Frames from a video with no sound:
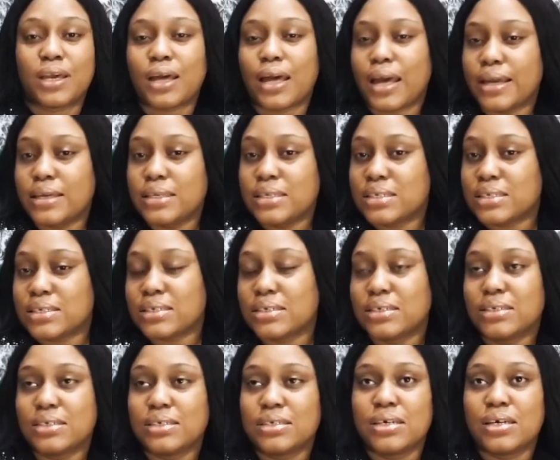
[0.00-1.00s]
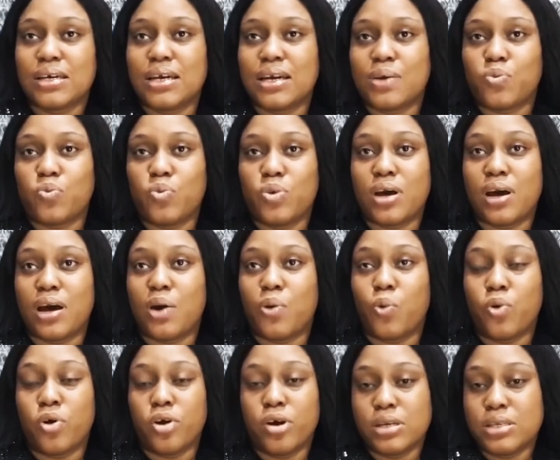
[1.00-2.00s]
kind with our
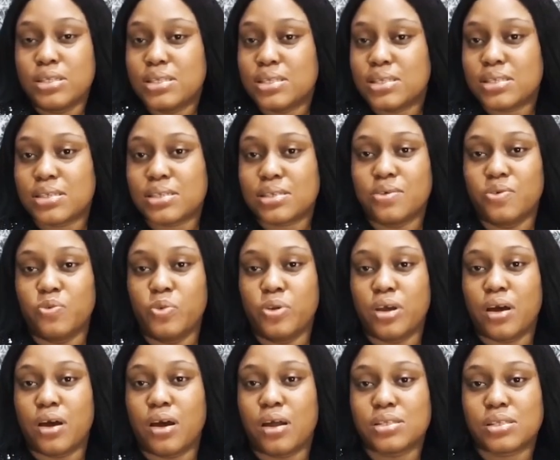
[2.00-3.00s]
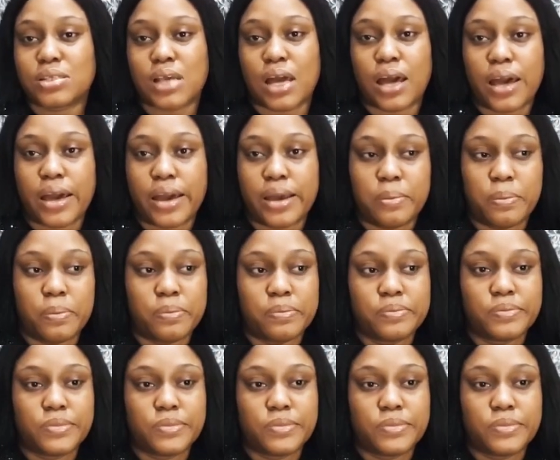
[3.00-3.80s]
words, with our time,